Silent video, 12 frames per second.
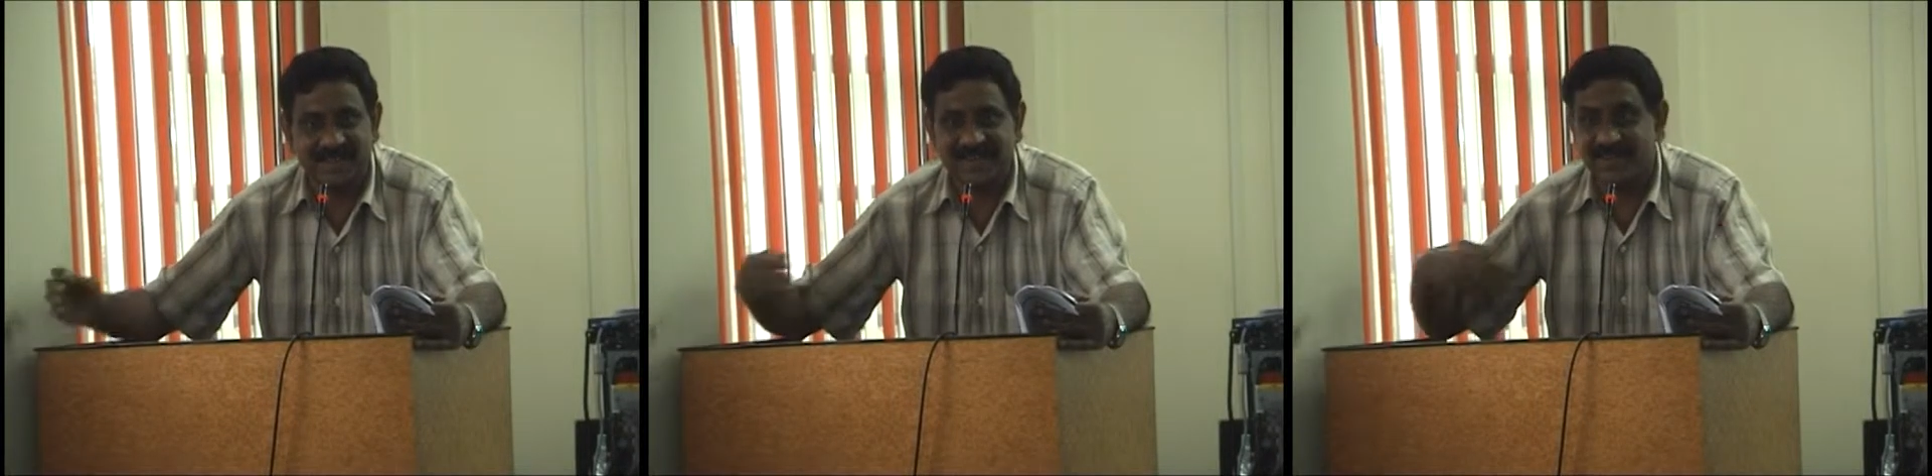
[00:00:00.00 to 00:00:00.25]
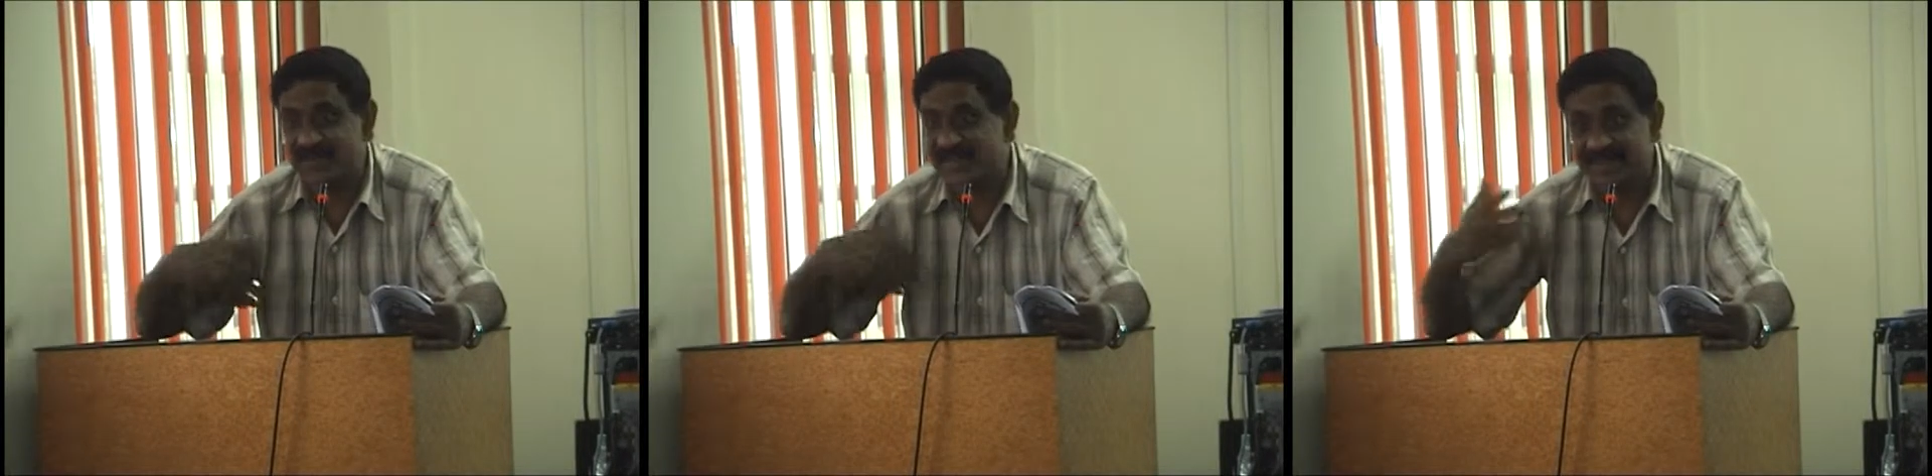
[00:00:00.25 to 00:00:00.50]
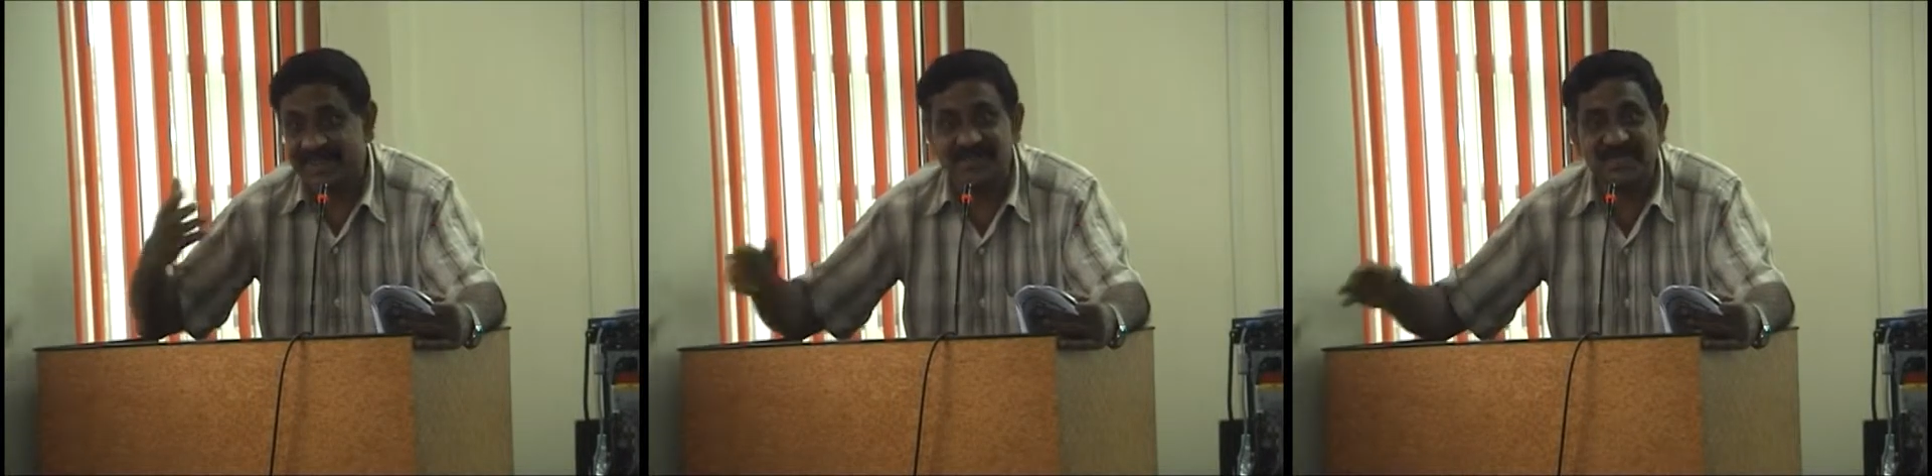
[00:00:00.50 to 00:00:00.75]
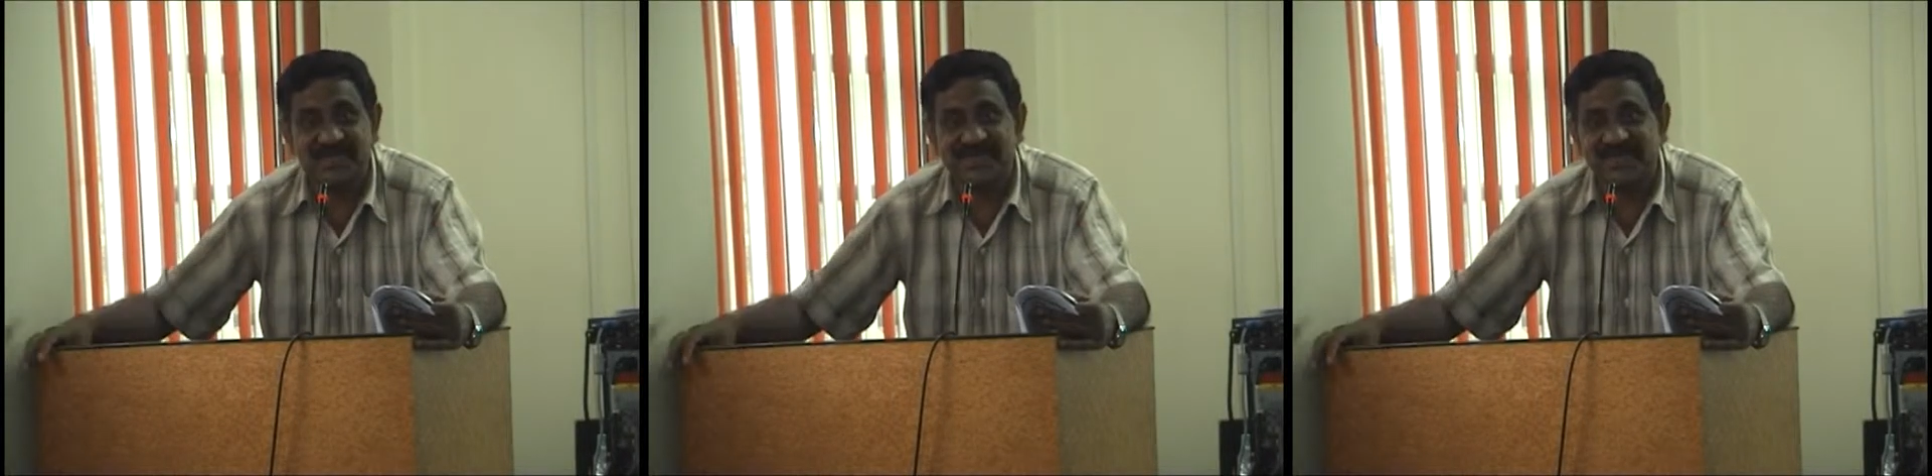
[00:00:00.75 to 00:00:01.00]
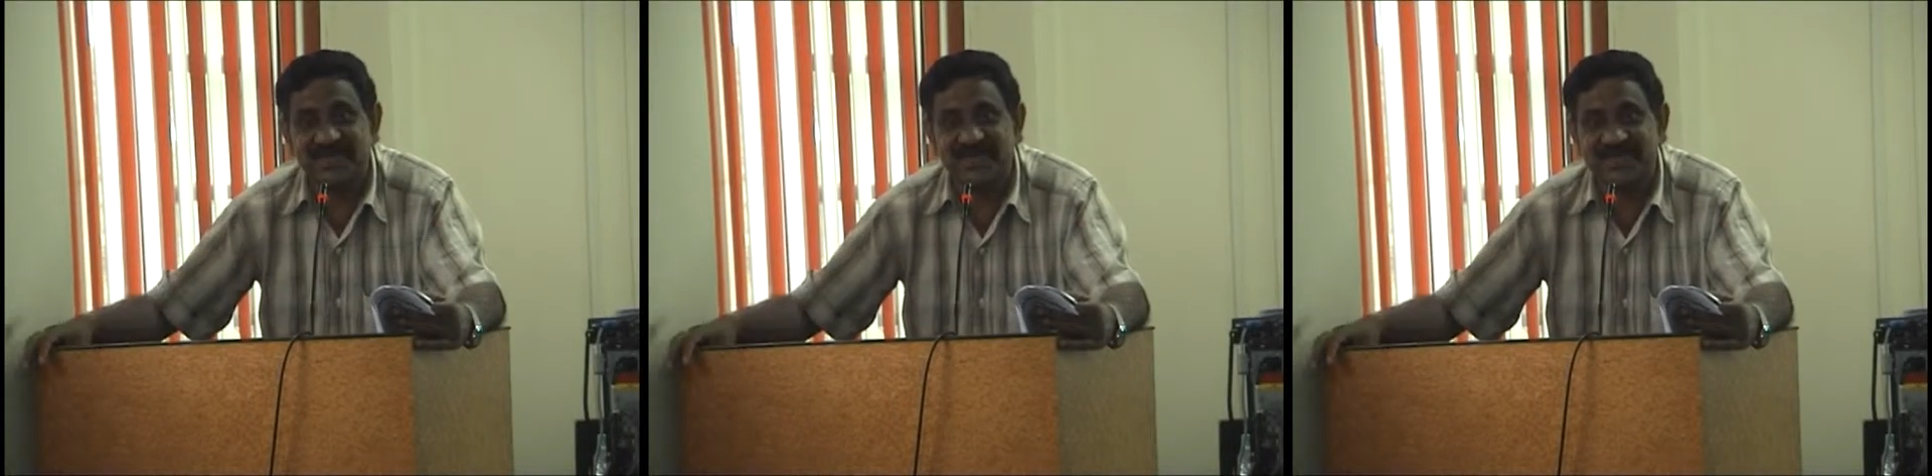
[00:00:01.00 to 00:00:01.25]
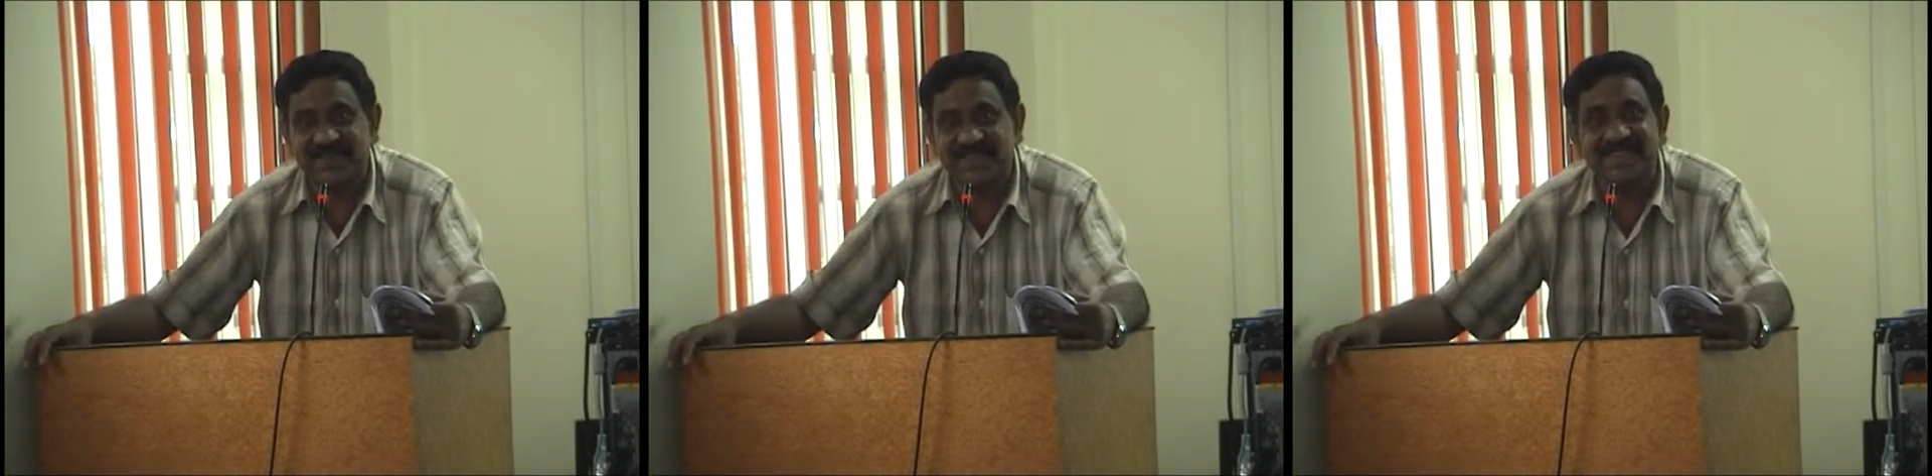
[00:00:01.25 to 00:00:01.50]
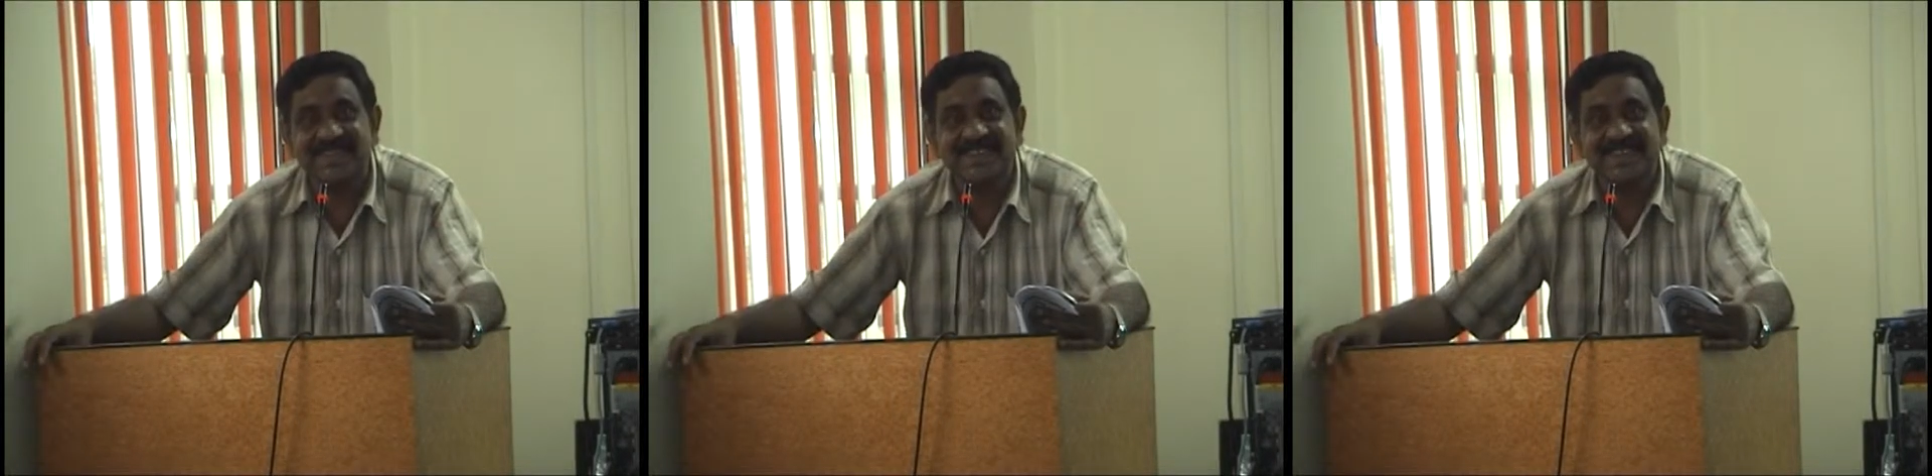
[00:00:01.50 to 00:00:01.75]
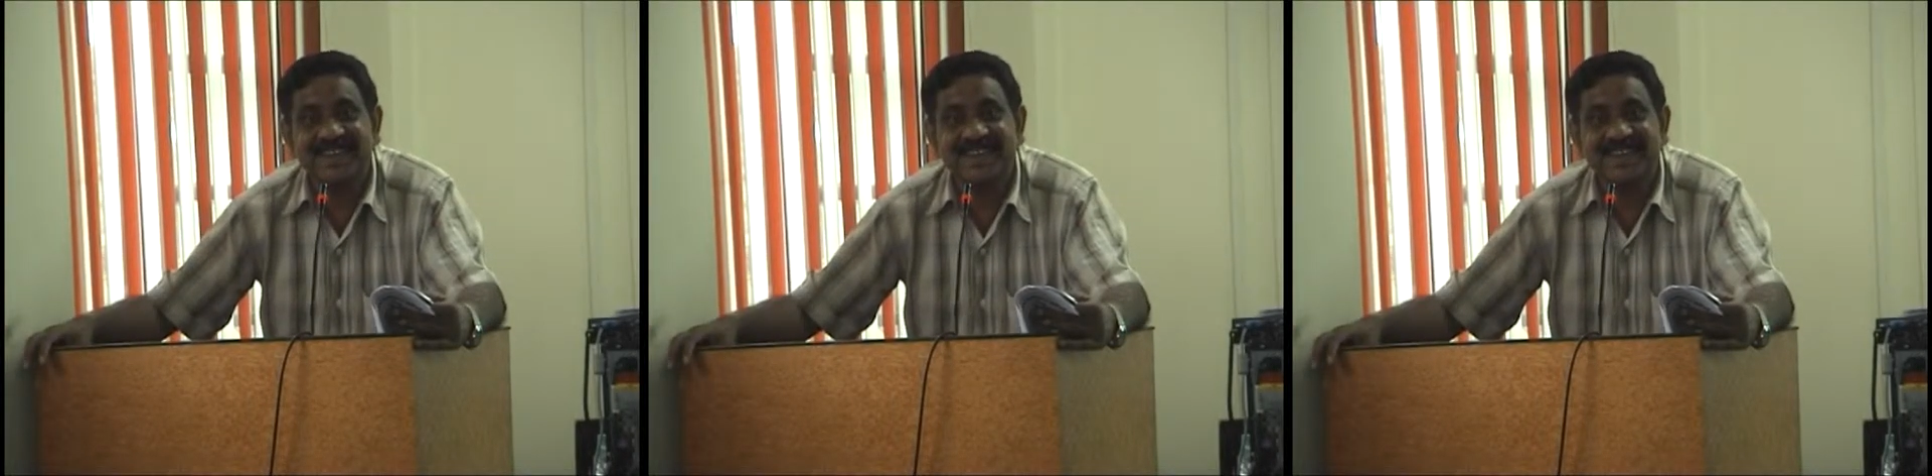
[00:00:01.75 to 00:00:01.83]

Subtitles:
it's my again personal opinion,